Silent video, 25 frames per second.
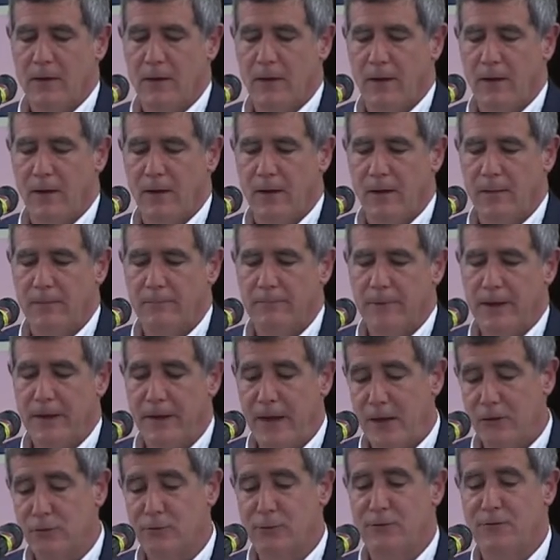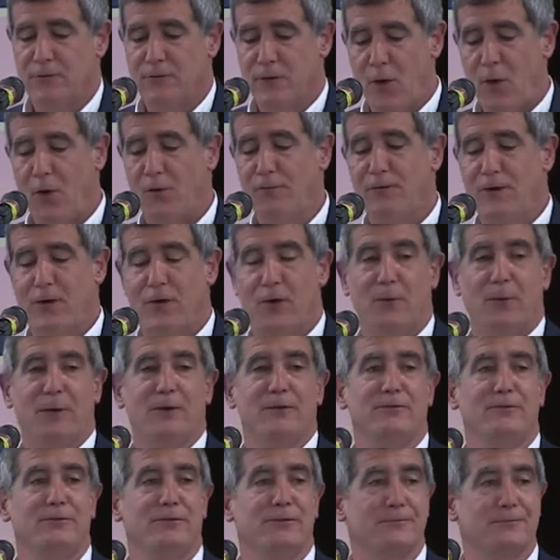Um, and as with the
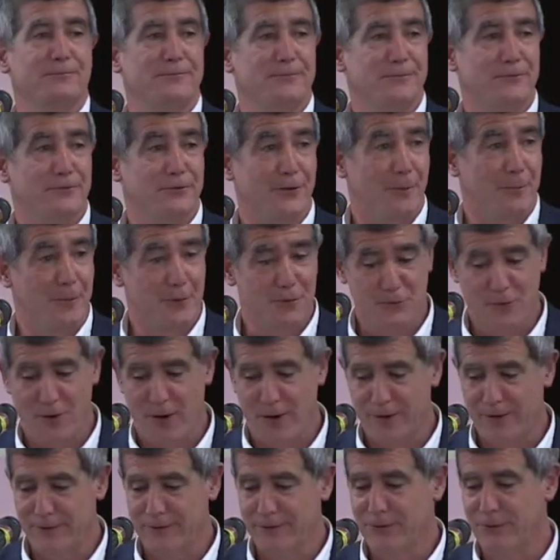Averroes, some are trying